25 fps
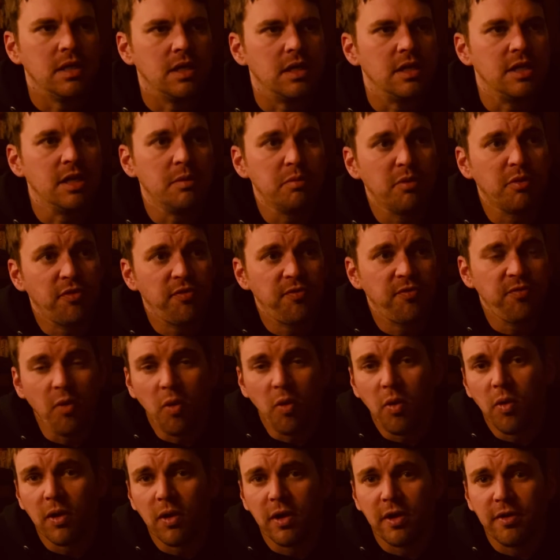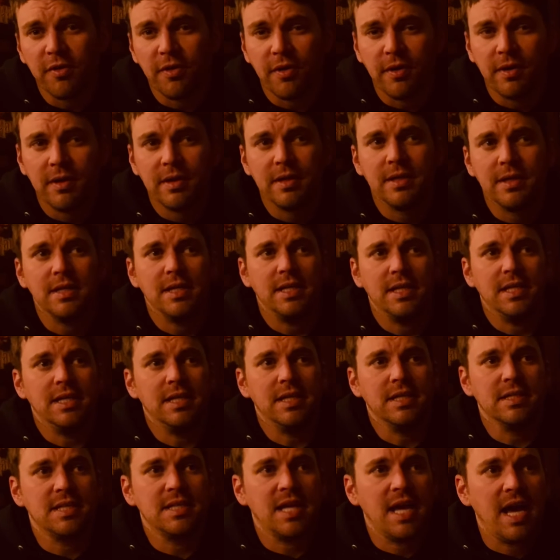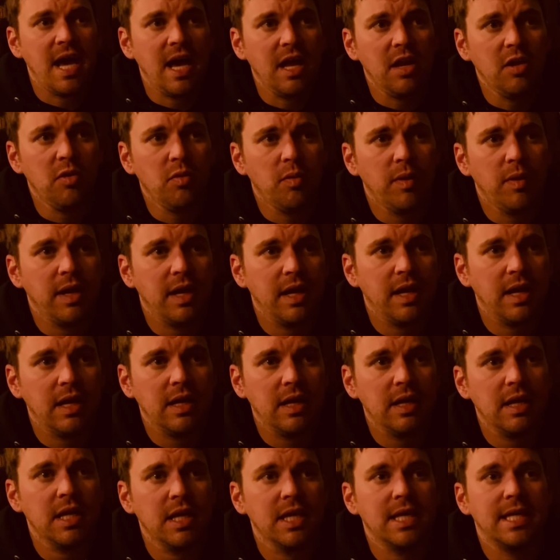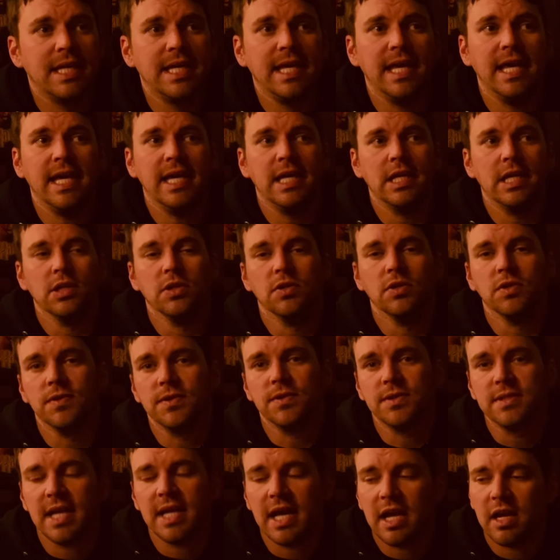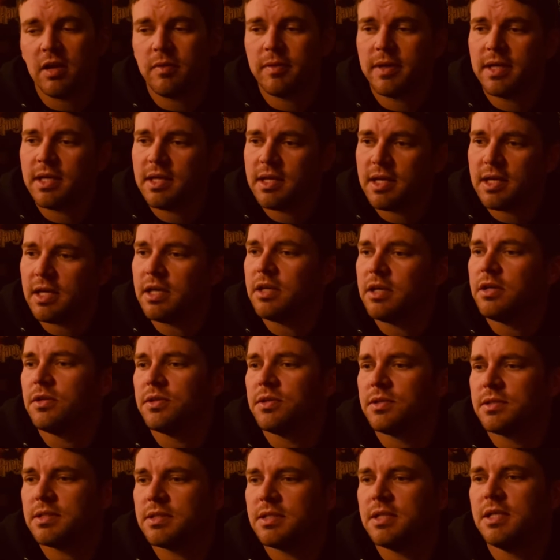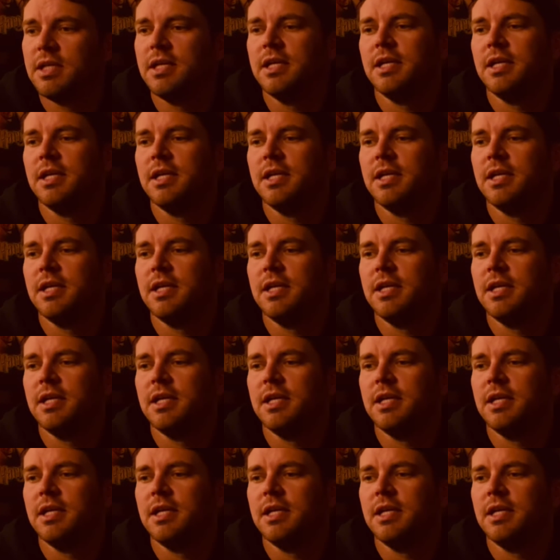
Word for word: Number four is Halloween Kills. Halloween Kills.